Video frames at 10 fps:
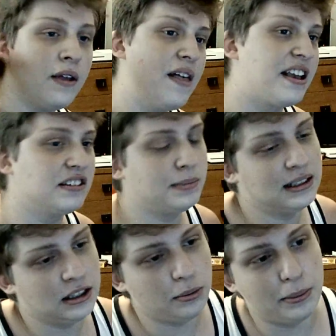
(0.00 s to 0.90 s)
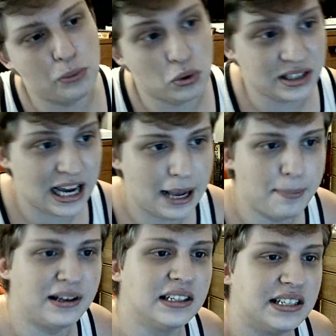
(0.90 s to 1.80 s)
gives me a little bit more time
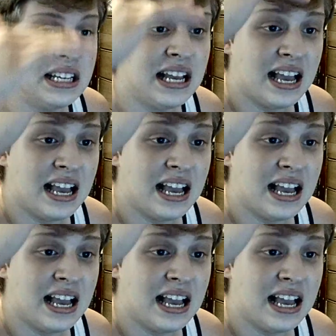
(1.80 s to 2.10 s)
because